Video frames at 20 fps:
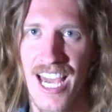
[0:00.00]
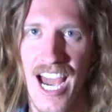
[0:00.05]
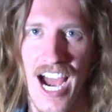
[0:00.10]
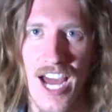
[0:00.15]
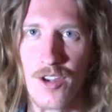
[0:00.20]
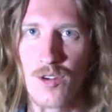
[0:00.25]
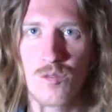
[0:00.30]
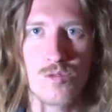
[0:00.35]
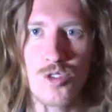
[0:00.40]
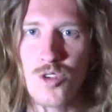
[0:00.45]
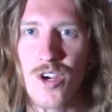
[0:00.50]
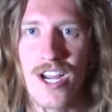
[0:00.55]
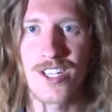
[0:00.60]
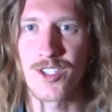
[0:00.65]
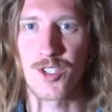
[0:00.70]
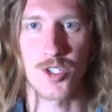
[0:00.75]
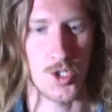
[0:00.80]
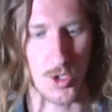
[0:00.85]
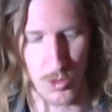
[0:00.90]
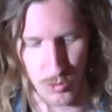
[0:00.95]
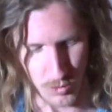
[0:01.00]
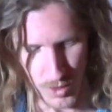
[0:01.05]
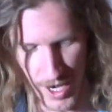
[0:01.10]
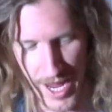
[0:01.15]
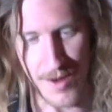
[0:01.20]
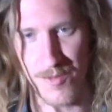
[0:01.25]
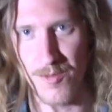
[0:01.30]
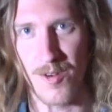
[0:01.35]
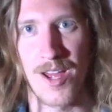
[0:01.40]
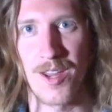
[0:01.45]
I don't try and
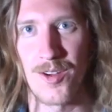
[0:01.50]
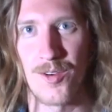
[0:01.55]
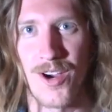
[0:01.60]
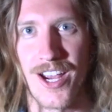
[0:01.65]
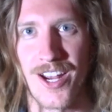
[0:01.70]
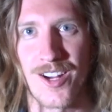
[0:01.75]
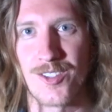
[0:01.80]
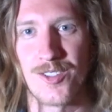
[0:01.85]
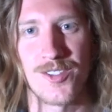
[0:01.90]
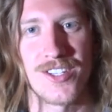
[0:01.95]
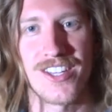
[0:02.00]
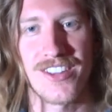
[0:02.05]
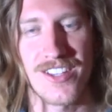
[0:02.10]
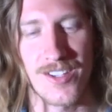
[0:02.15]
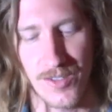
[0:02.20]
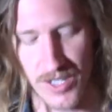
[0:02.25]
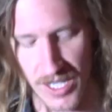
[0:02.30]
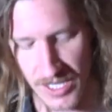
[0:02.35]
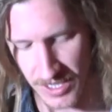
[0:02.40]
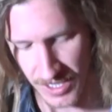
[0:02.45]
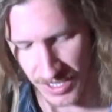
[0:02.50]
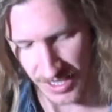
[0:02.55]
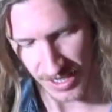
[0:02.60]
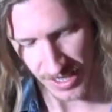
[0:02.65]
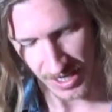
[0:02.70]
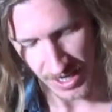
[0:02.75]
shred right away or do anything crazy.